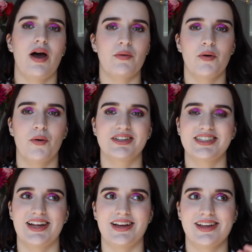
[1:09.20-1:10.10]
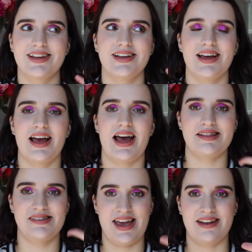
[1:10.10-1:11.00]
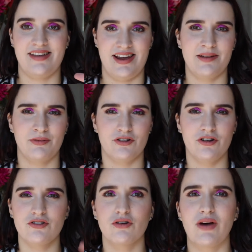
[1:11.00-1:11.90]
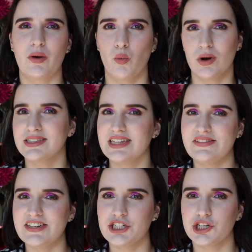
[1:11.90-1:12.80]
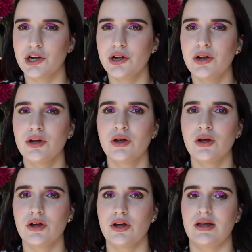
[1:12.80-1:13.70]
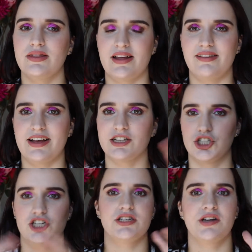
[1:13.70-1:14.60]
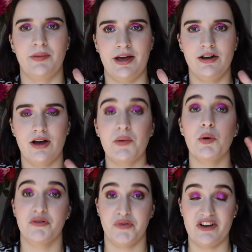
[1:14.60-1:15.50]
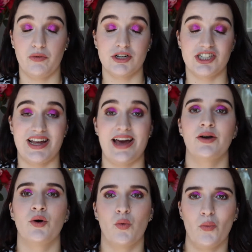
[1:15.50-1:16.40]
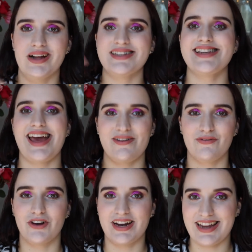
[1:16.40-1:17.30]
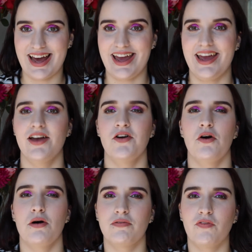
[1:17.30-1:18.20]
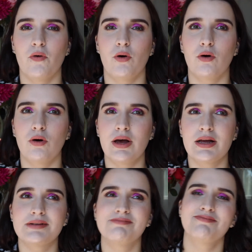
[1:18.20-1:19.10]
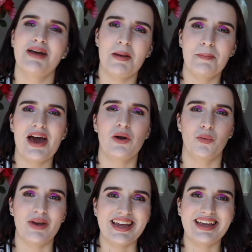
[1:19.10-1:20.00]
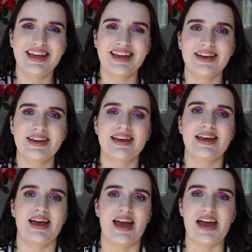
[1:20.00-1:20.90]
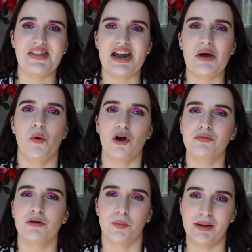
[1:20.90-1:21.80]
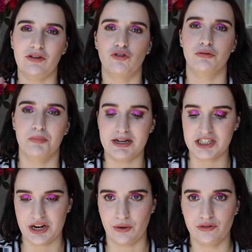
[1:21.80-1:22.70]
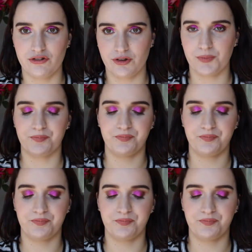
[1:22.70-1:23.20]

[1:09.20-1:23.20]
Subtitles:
will watch like 10 episodes of like one TV show that's like just come out. I will rewatch that once every day for about a week, and then I won't probably do much else.